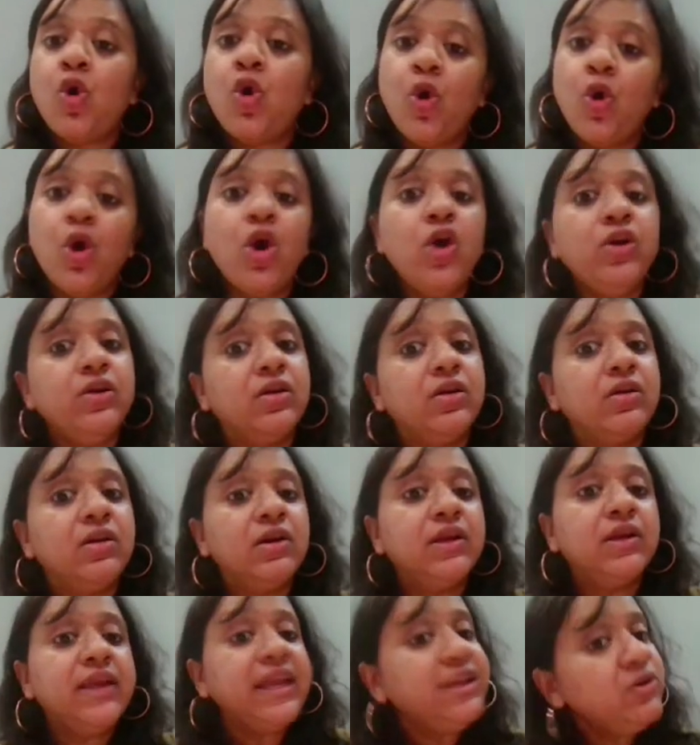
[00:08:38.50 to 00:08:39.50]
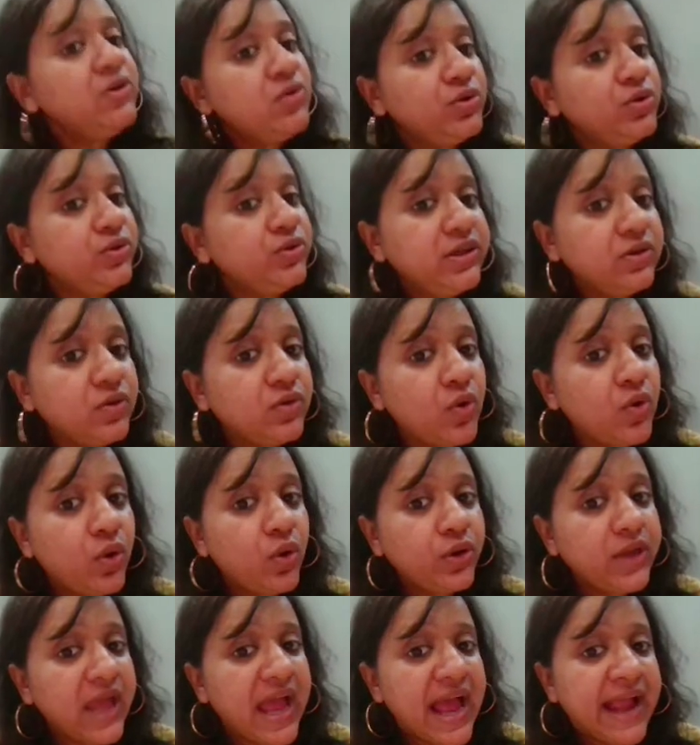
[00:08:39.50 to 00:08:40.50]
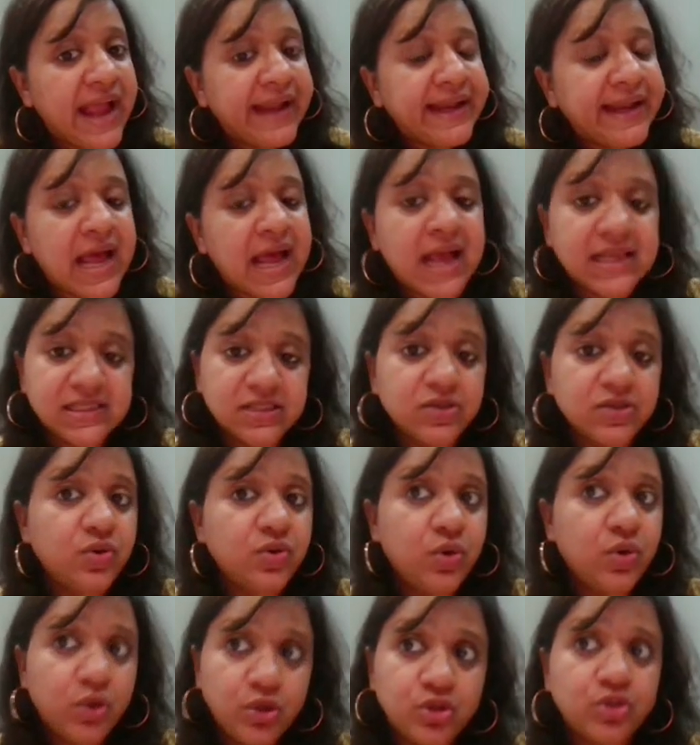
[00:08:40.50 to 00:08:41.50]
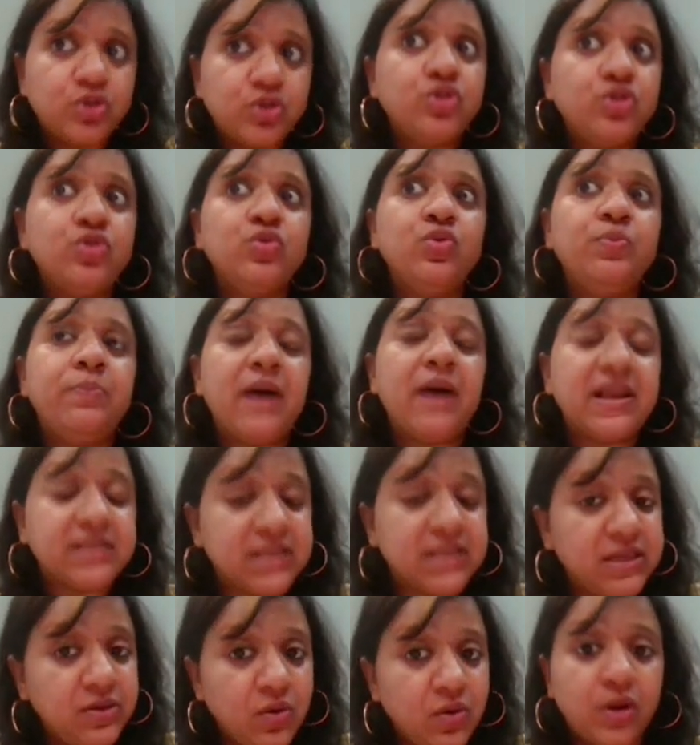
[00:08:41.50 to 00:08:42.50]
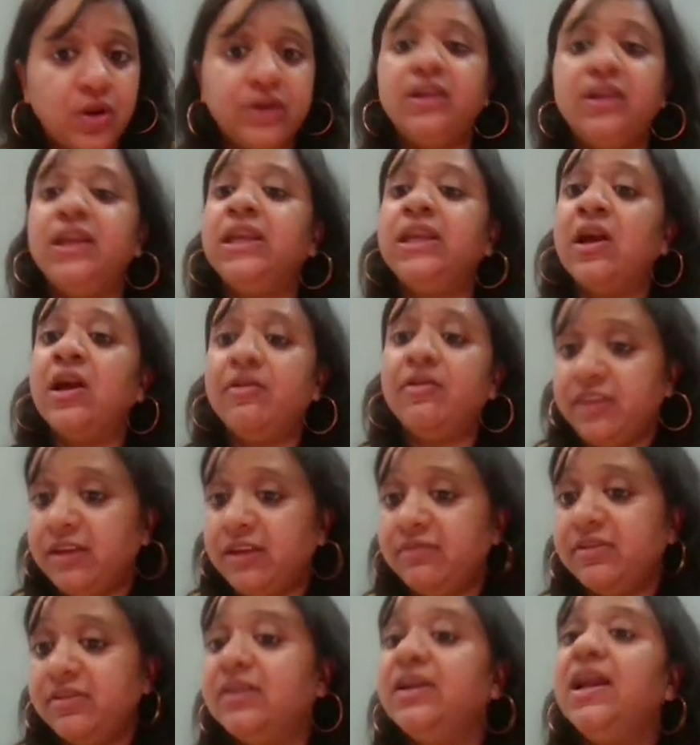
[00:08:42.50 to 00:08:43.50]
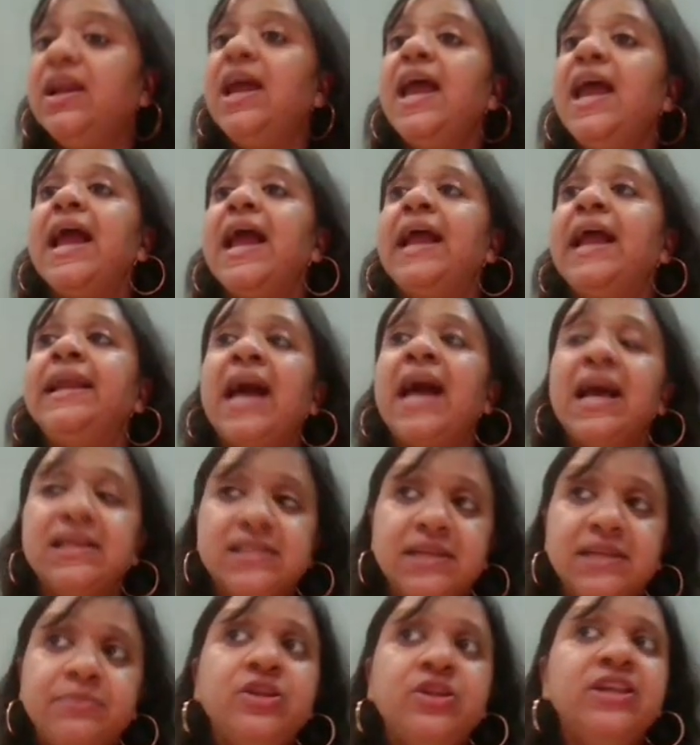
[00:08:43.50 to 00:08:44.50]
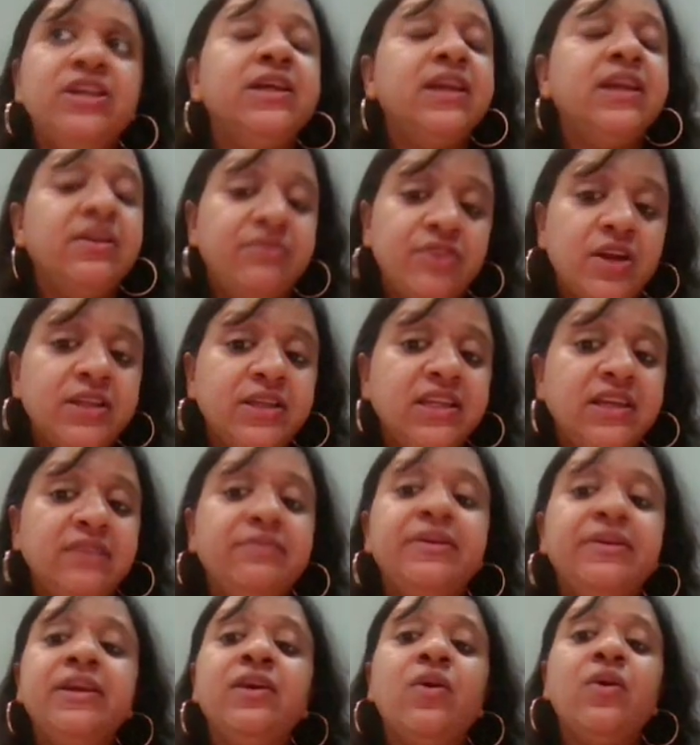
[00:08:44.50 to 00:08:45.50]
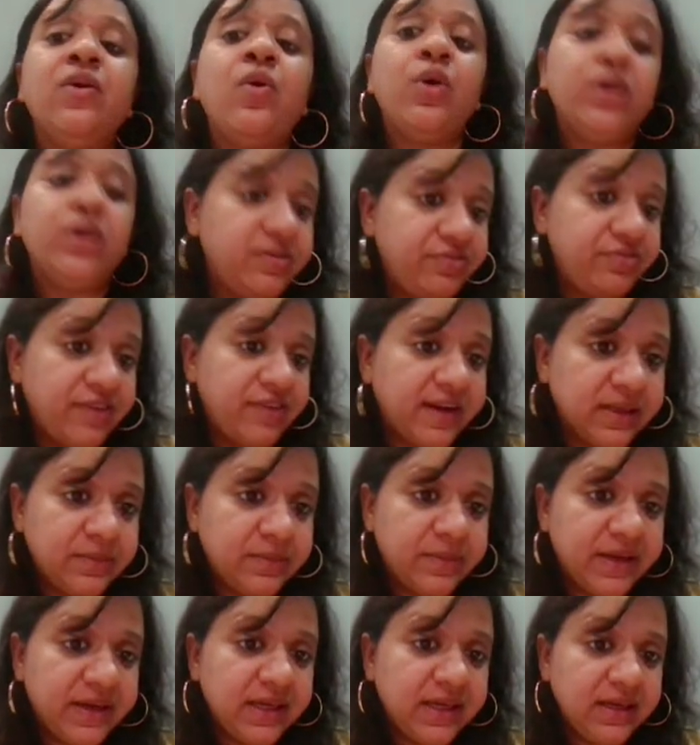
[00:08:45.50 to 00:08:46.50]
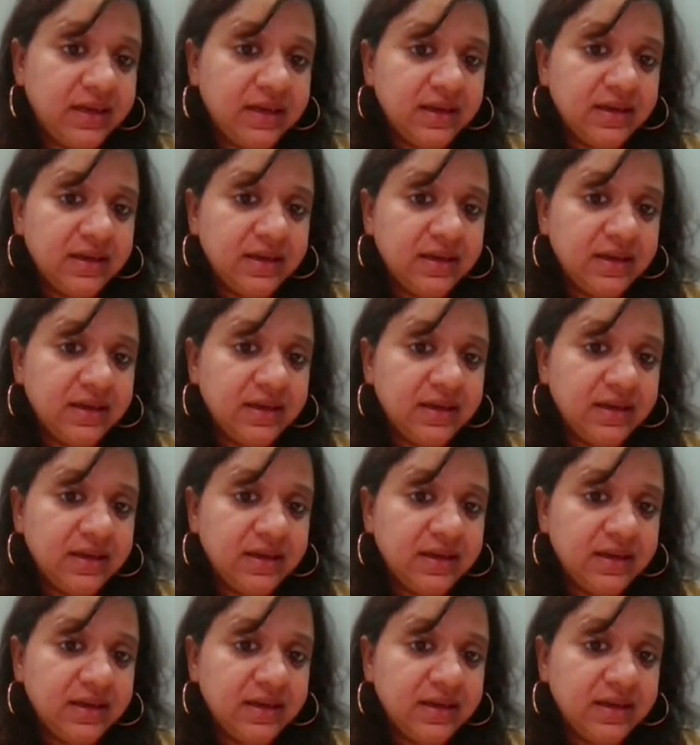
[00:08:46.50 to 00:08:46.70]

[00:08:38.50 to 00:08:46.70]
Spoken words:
or can you go to the court and ask the court to pass an order in your favor and ask them to either give your TV or refund the money?